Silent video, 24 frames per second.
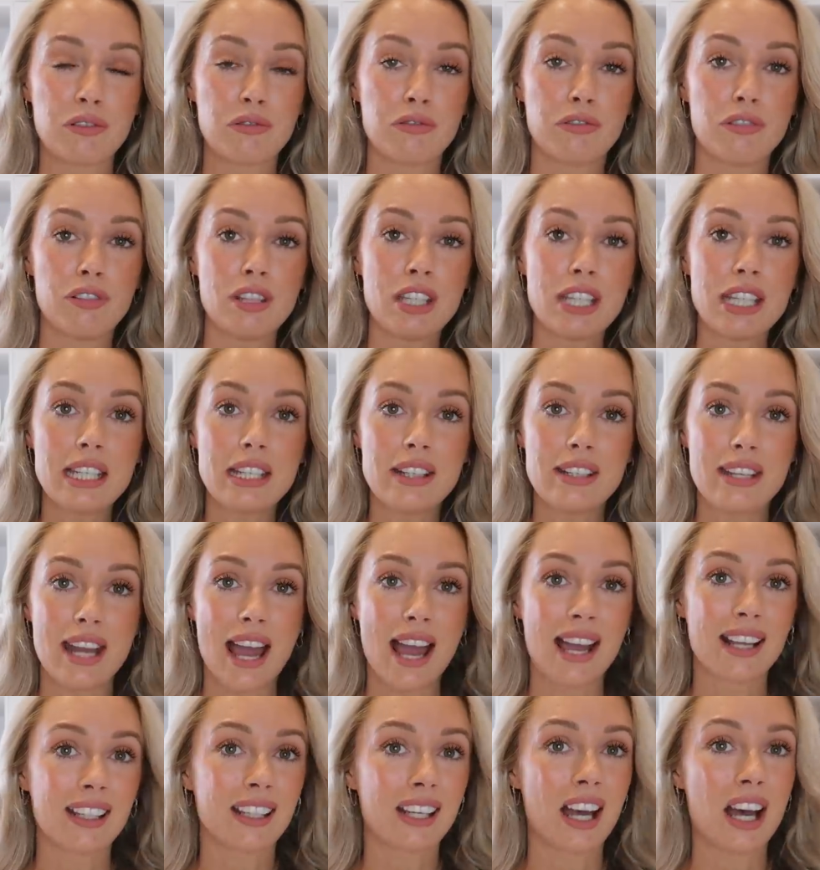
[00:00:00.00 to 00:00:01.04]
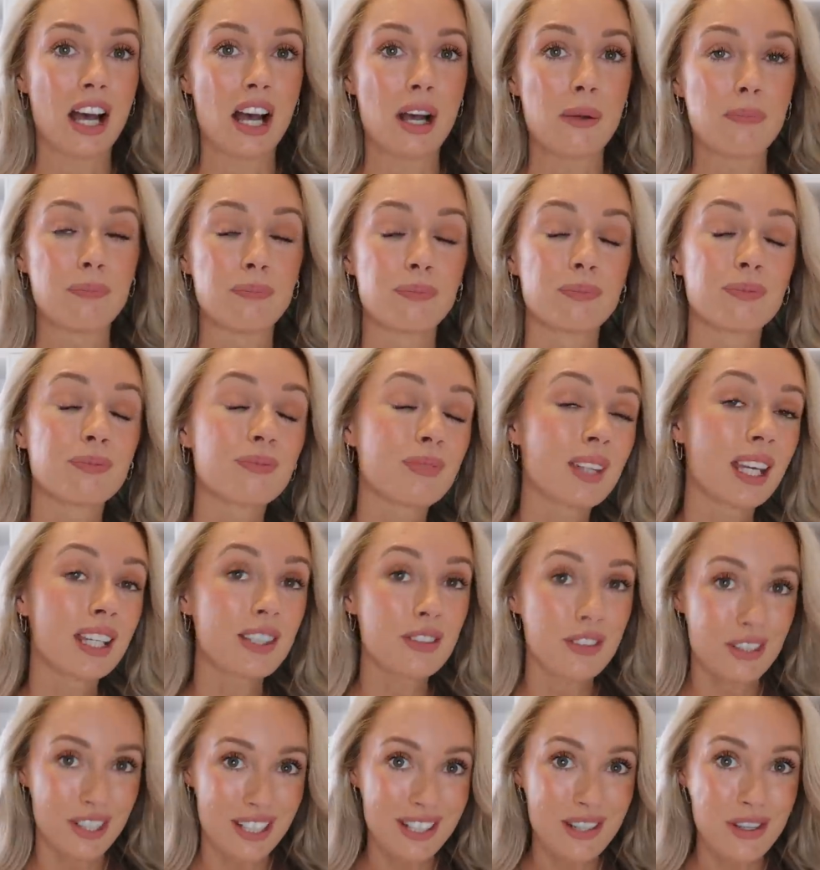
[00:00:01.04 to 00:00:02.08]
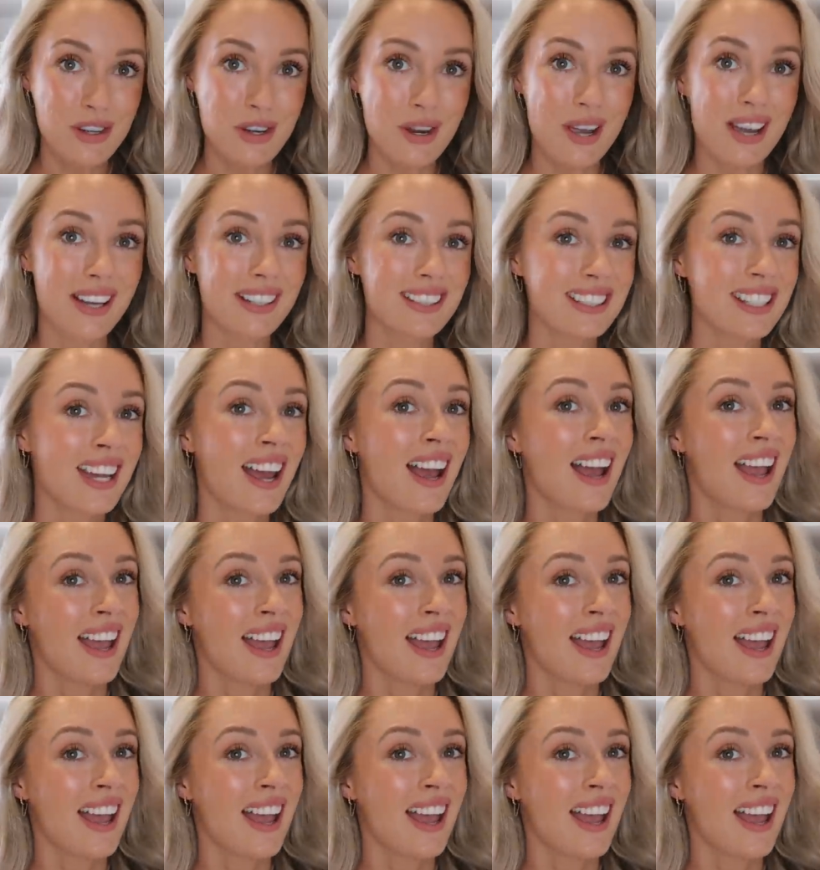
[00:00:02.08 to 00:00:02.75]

V-neck um, t-shirt.